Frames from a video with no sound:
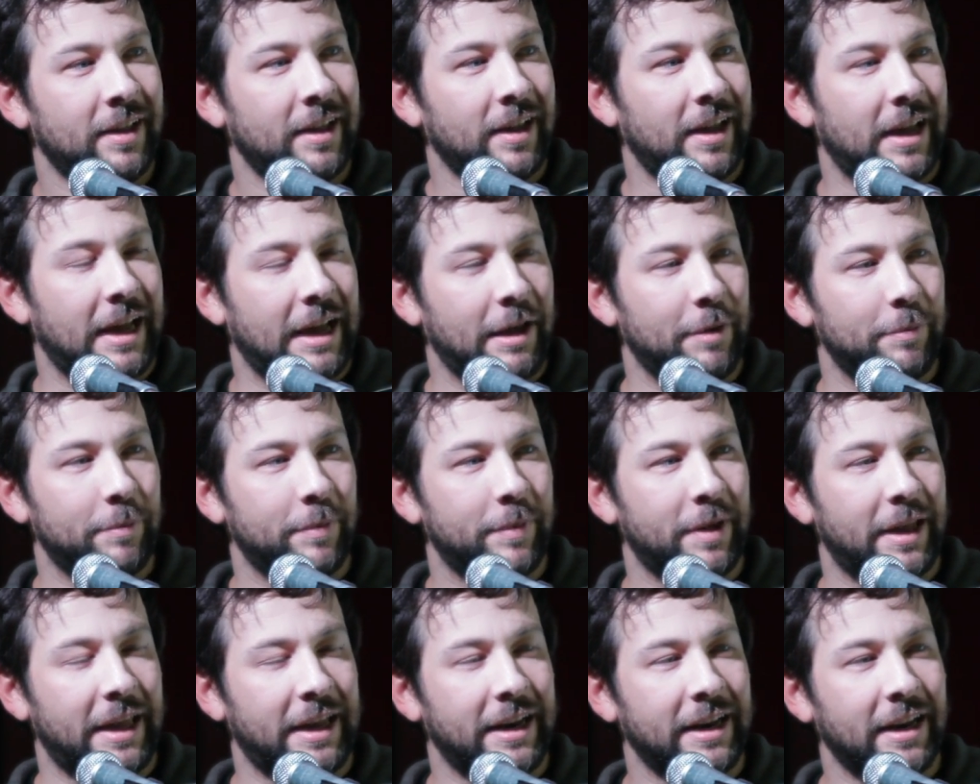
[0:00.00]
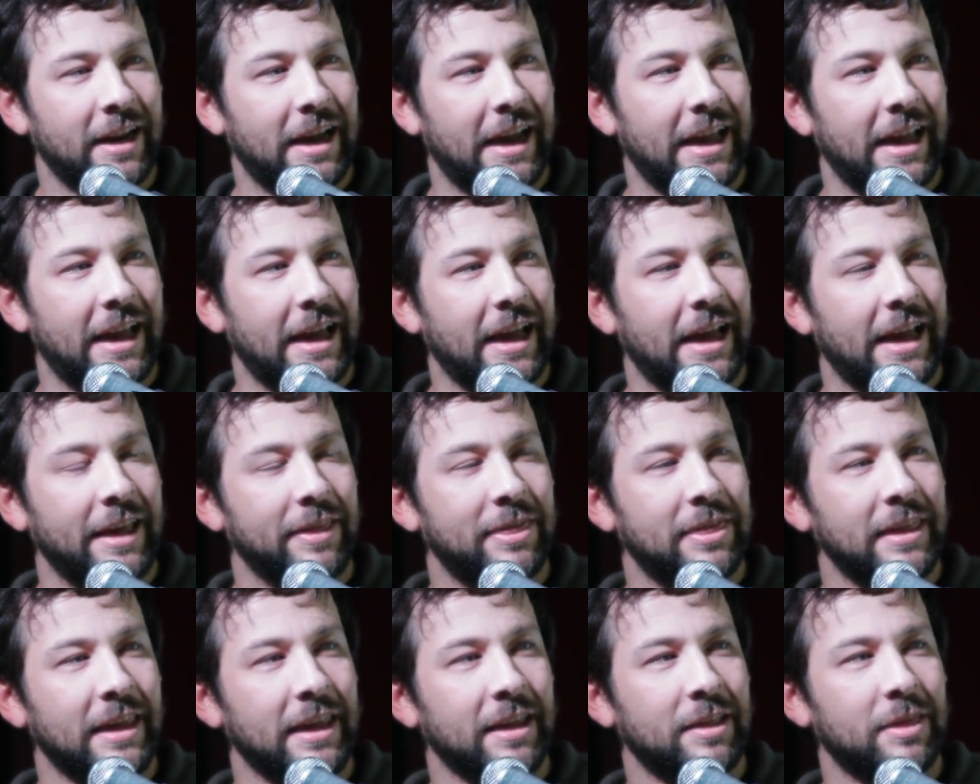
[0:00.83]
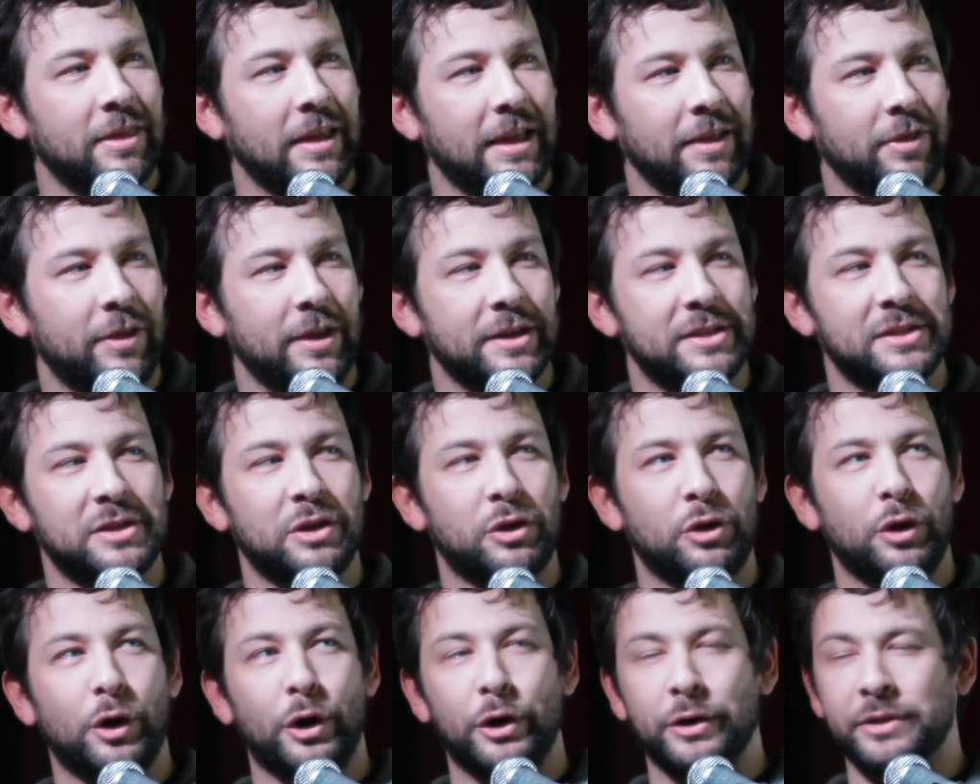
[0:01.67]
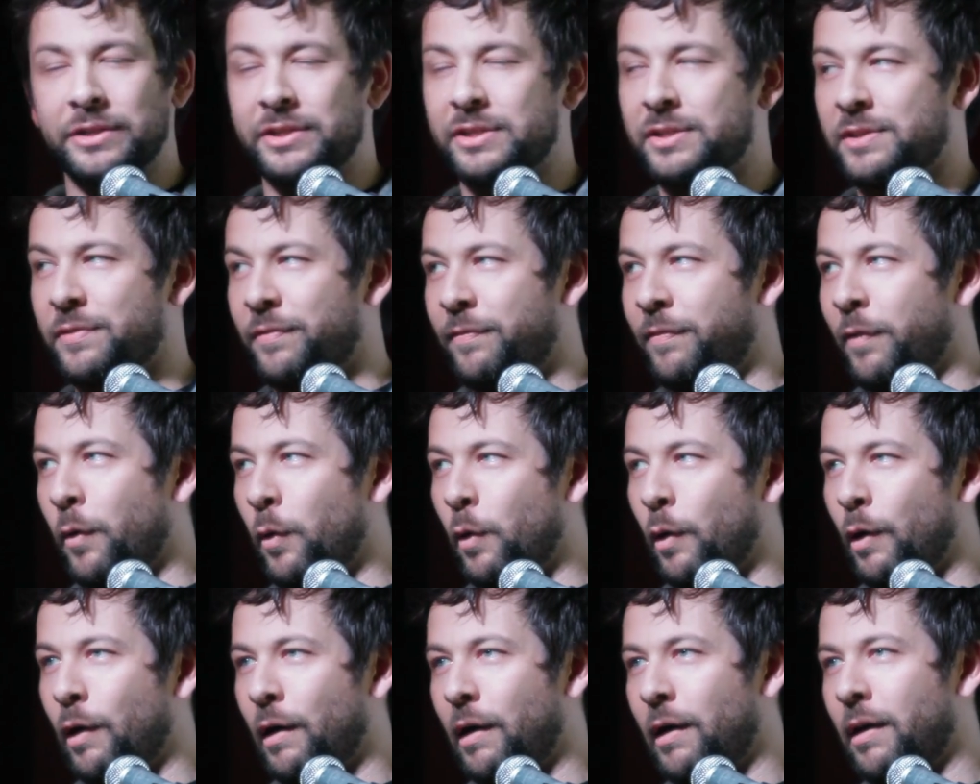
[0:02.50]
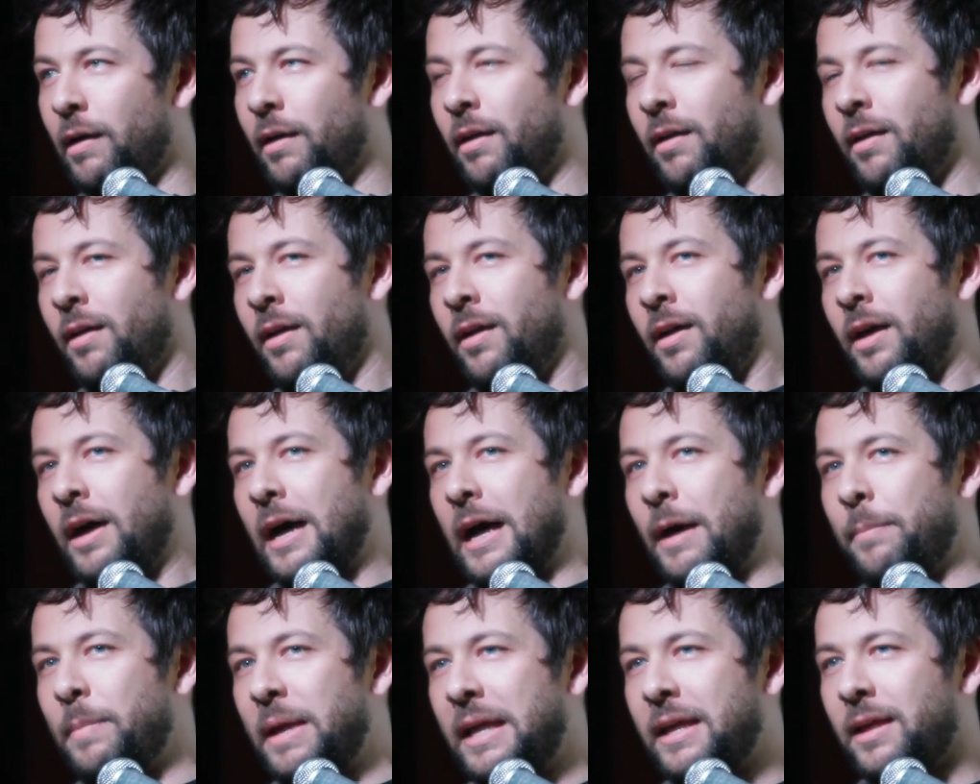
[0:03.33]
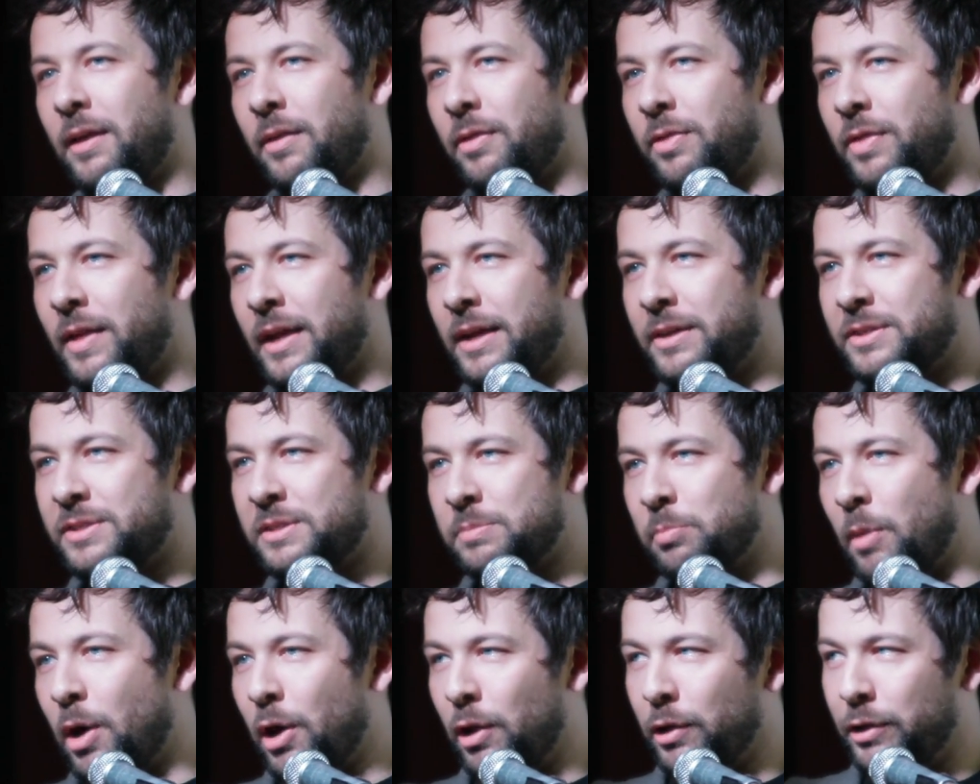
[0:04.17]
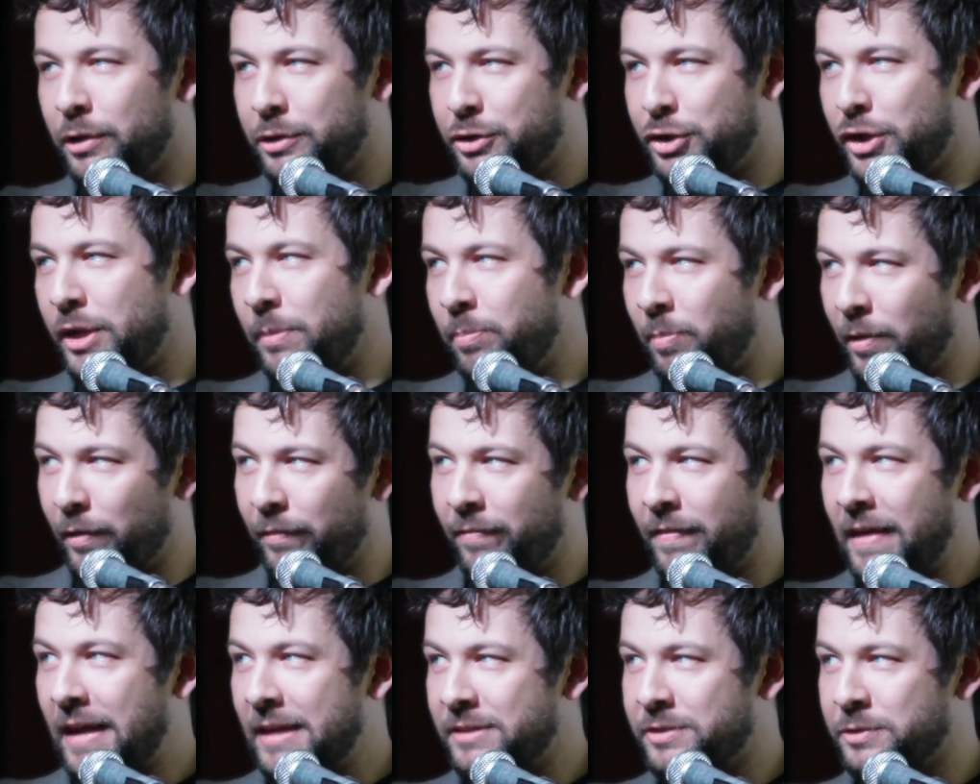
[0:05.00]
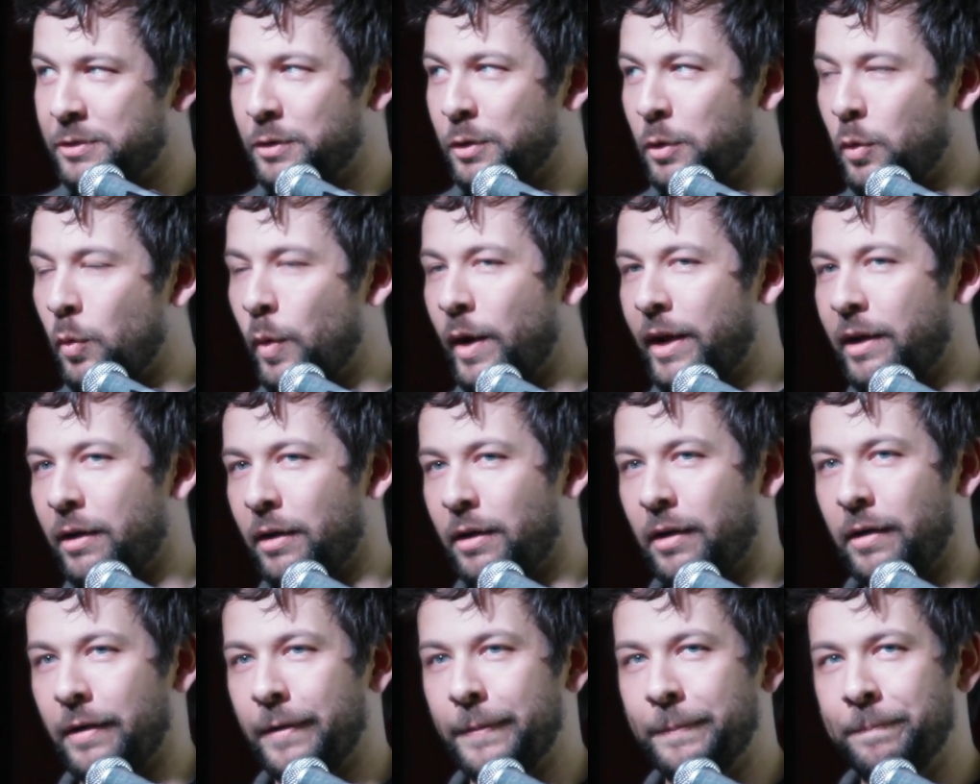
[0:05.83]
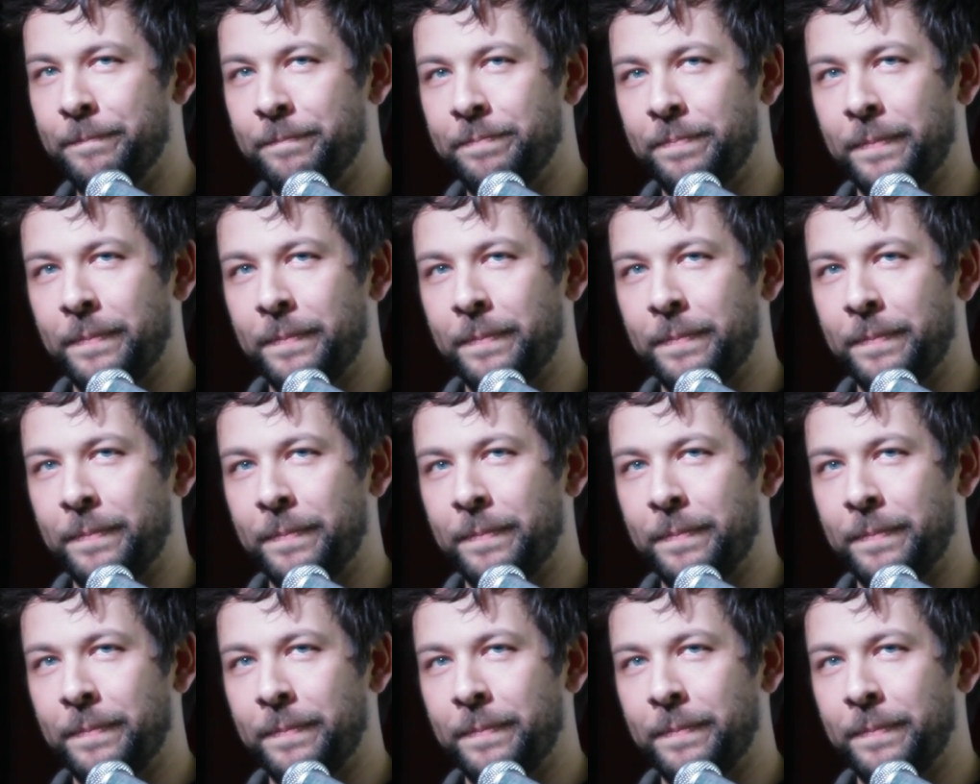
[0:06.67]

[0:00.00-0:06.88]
And I think that this thirst for making things smaller, cheaper, faster, quicker,